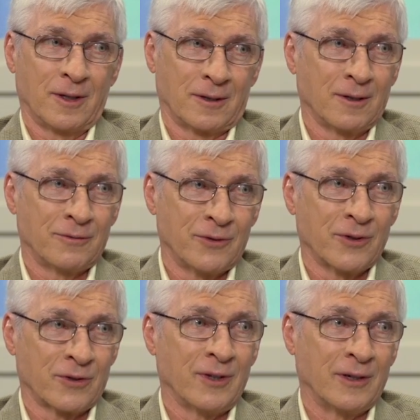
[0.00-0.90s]
like they're
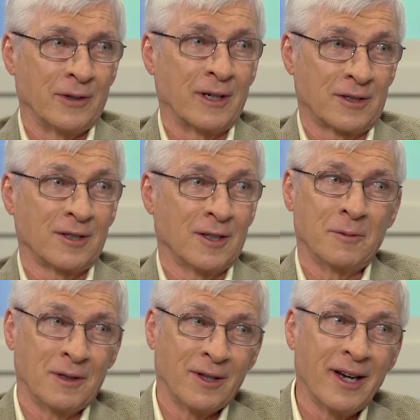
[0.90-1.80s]
first now are actually going to
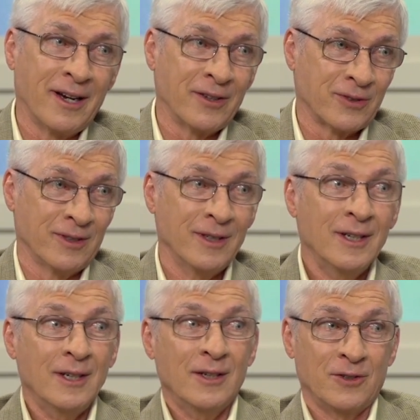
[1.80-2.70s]
be last, and
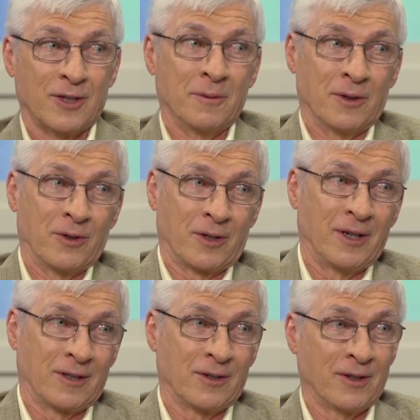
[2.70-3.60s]
some that look
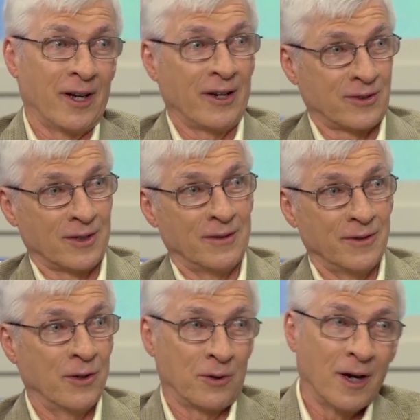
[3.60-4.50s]
like they're last and have
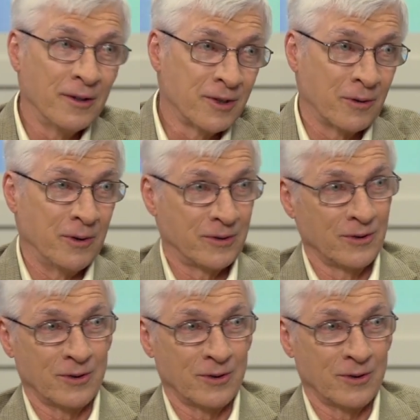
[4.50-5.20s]
no consequence in